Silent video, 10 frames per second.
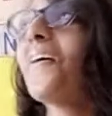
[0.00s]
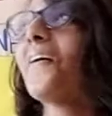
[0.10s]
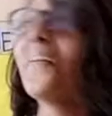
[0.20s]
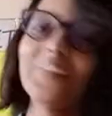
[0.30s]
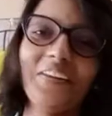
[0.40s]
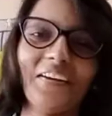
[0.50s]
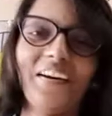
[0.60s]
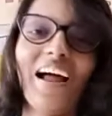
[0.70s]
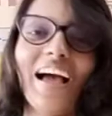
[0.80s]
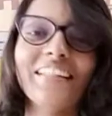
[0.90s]
Oh
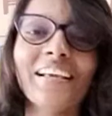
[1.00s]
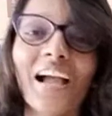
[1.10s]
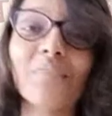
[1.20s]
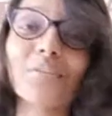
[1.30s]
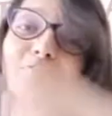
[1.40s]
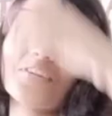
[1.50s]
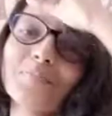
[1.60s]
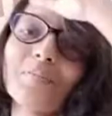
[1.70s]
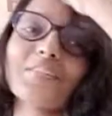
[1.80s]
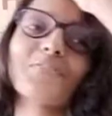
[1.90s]
dear, I think I'm the first
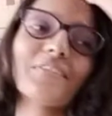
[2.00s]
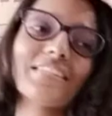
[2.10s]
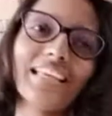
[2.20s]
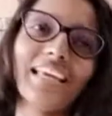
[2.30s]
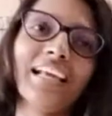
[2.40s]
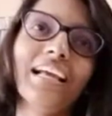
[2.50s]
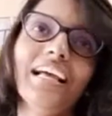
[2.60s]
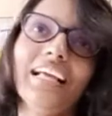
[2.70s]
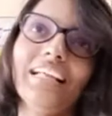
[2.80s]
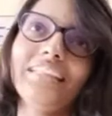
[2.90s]
person who is saying
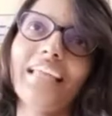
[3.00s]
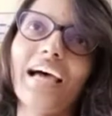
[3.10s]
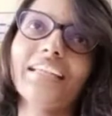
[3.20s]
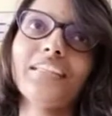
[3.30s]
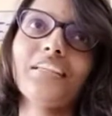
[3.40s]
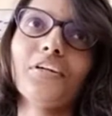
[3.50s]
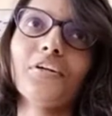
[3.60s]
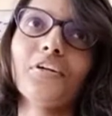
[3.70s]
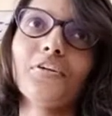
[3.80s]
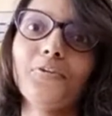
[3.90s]
that
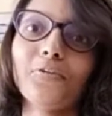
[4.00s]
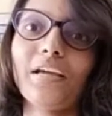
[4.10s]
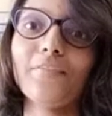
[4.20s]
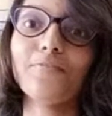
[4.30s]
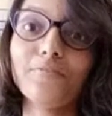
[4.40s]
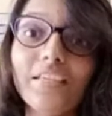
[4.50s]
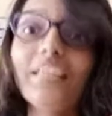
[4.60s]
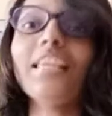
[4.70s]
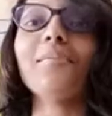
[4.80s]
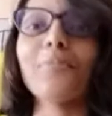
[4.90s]
you can
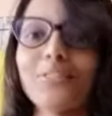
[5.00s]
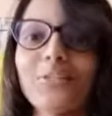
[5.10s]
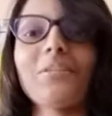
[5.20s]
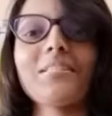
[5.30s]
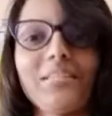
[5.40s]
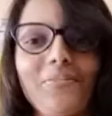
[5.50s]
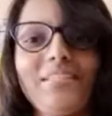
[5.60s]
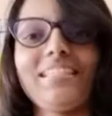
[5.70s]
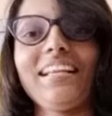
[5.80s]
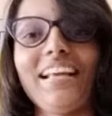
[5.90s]
feel about solids,
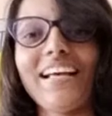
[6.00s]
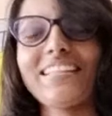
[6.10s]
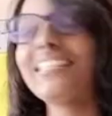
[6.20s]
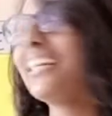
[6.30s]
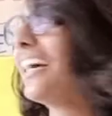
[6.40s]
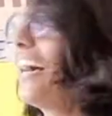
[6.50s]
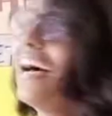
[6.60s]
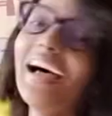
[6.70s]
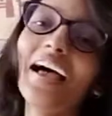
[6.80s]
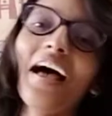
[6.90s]
liquids and gas.
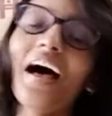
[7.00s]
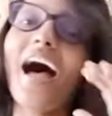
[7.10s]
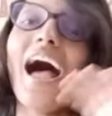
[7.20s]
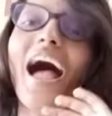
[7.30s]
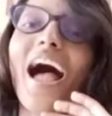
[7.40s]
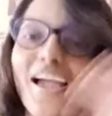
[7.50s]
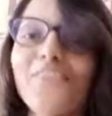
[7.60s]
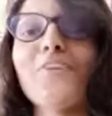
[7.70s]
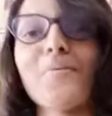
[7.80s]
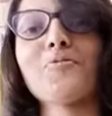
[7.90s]
I
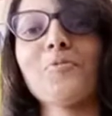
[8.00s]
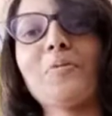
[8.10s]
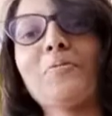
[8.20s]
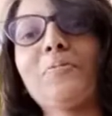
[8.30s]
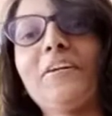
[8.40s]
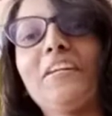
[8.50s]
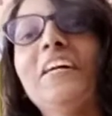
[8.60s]
know I'm super weird.